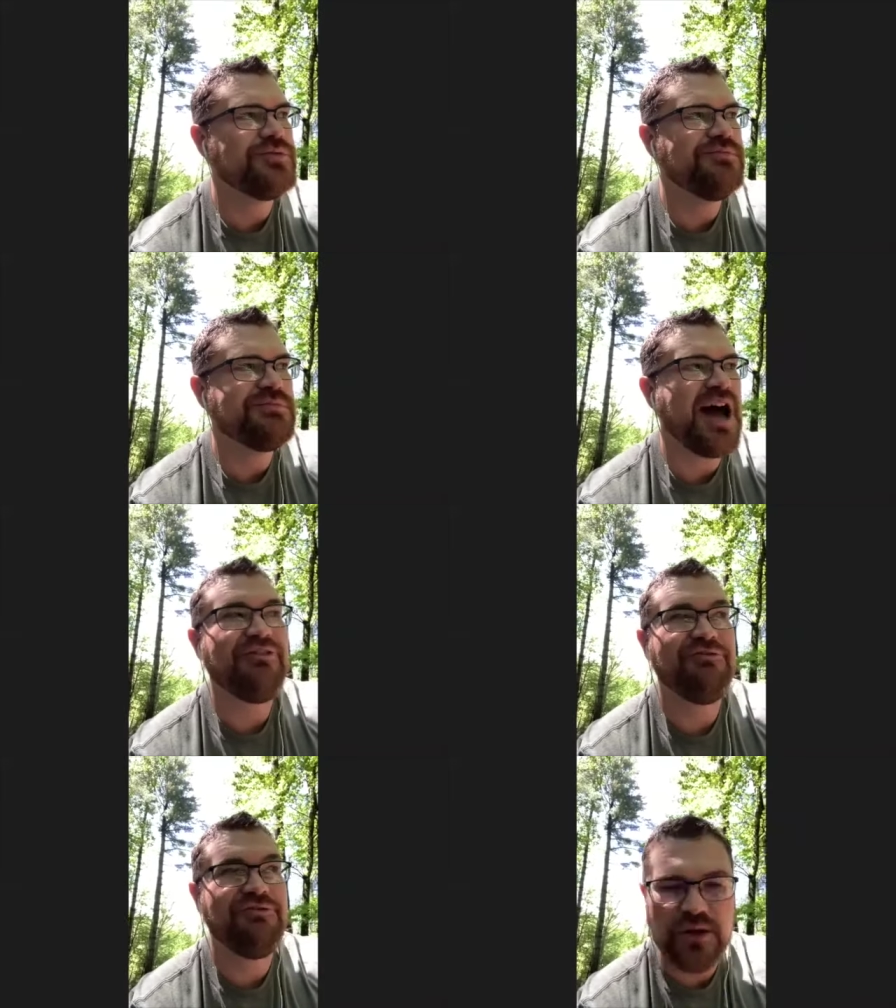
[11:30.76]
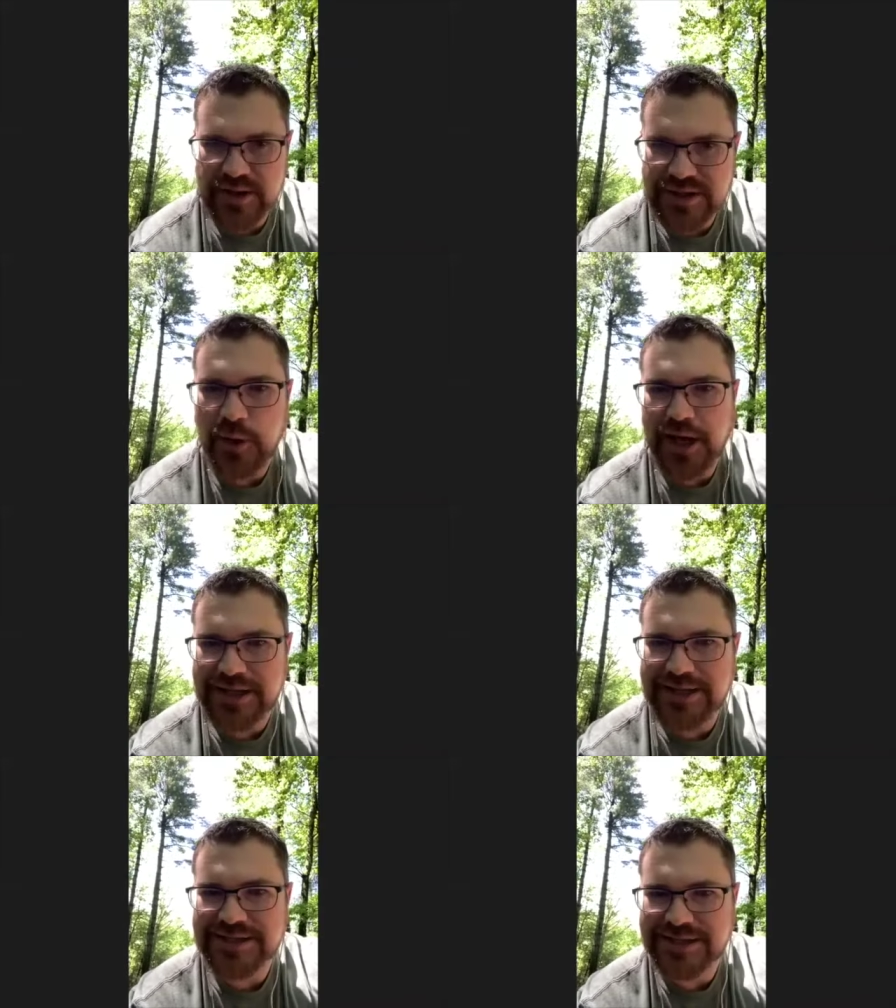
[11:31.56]
I feel this way.
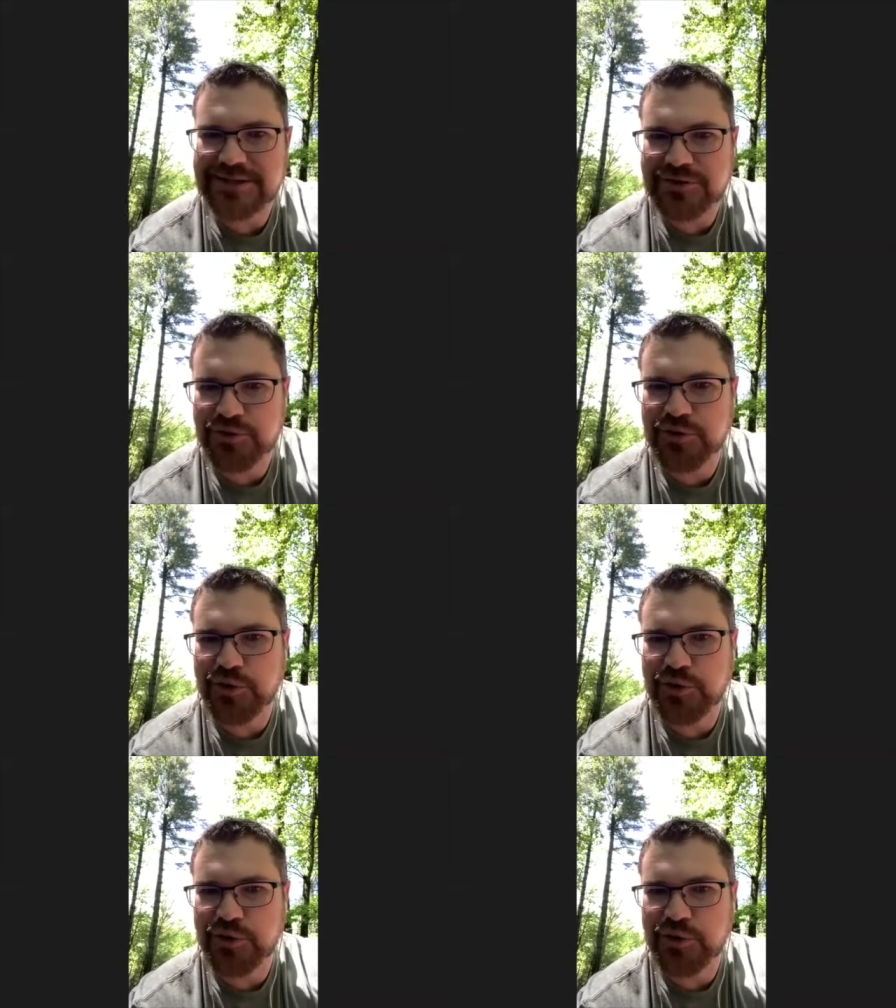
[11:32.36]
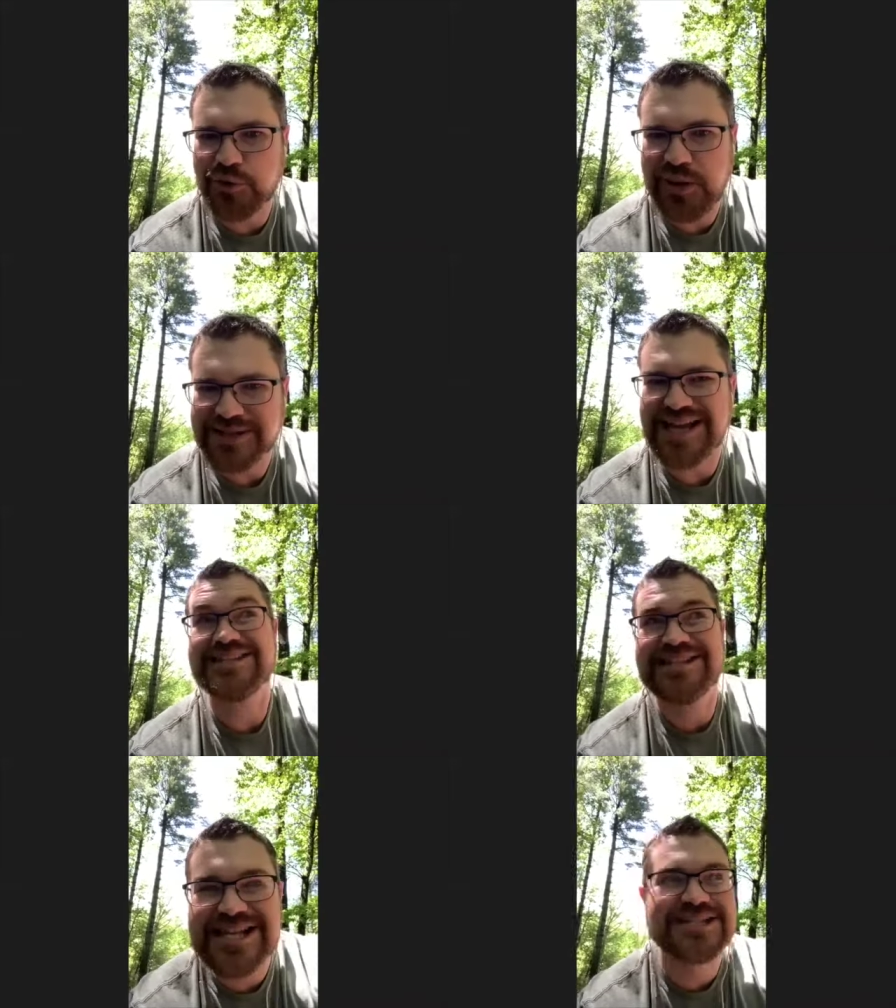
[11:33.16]
Is it true? Because I sense
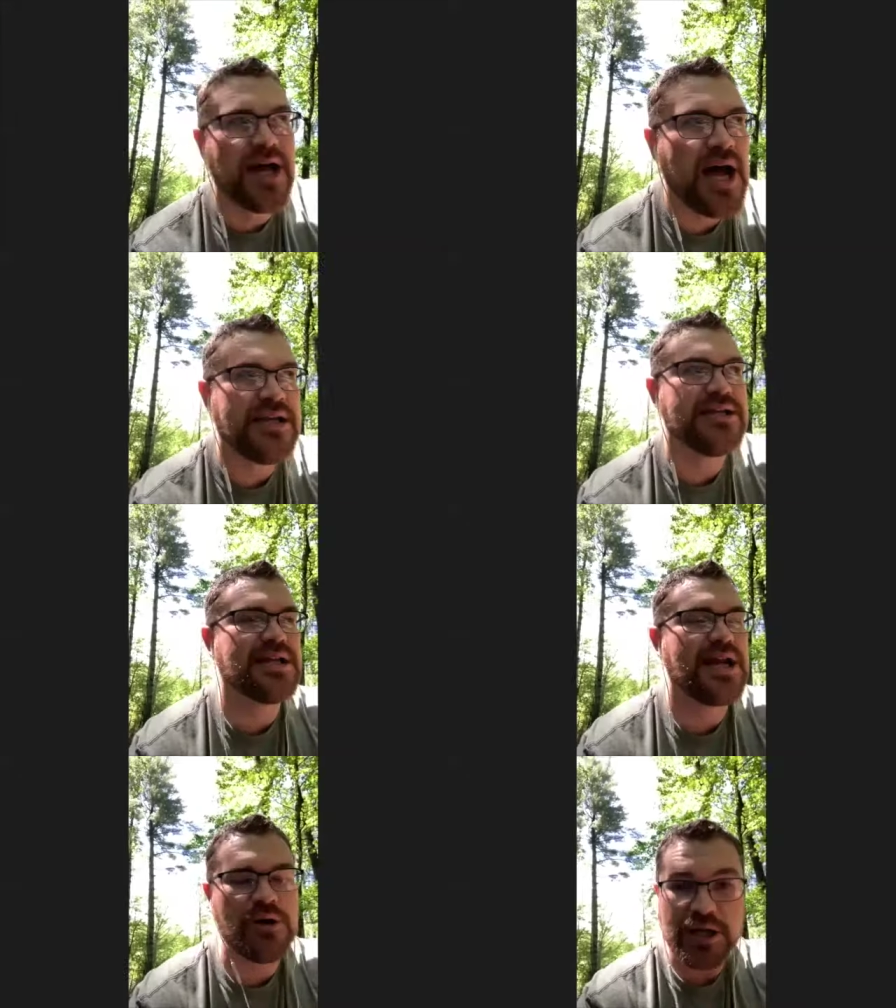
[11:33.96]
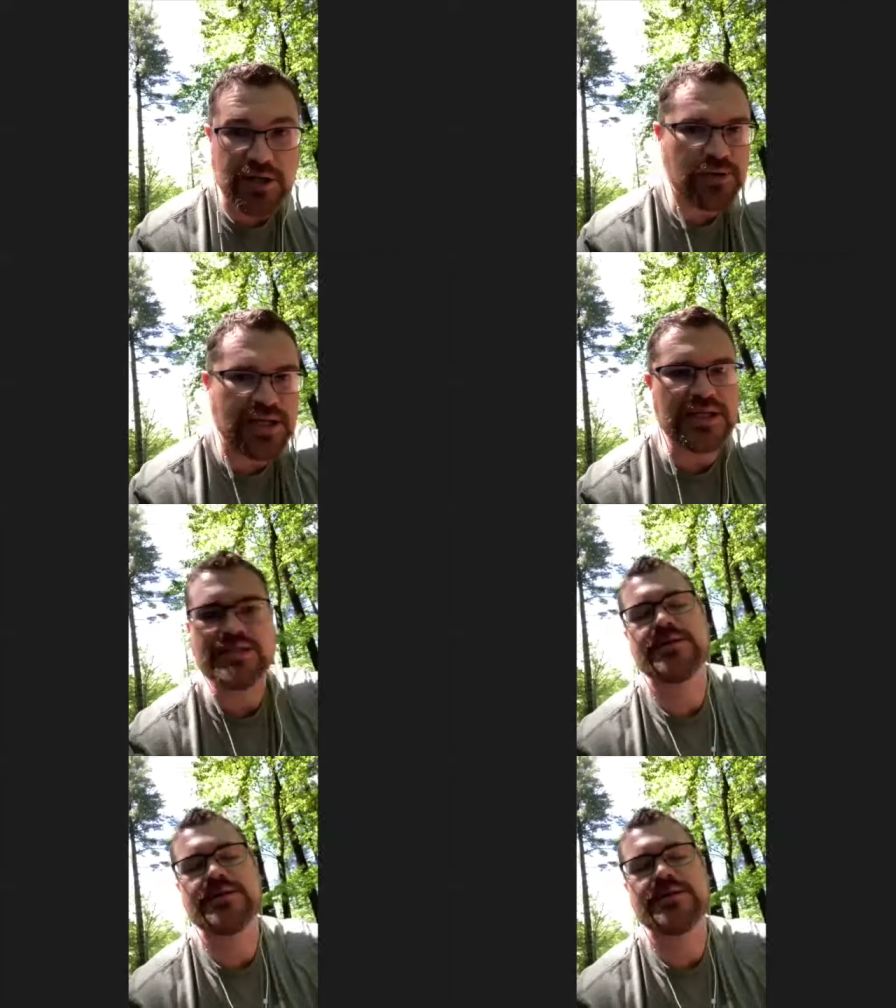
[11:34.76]
God desiring me to do this.